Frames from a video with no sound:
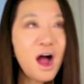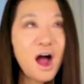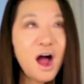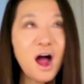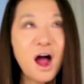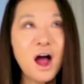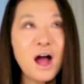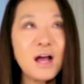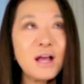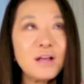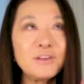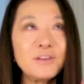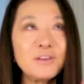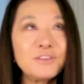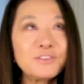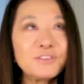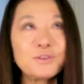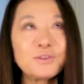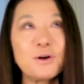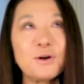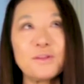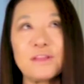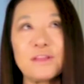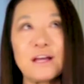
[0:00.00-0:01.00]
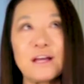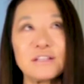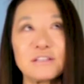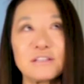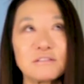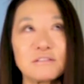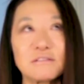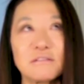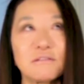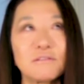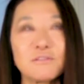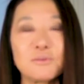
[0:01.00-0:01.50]
I saw that
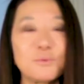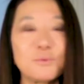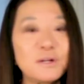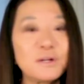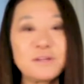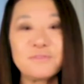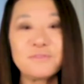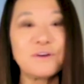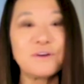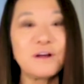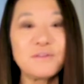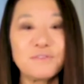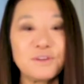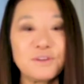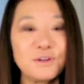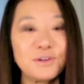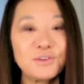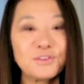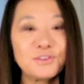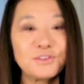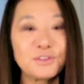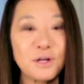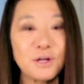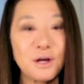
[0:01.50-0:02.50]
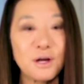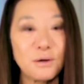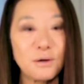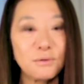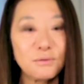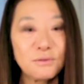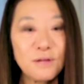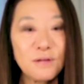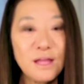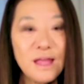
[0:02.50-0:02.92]
25 years ago.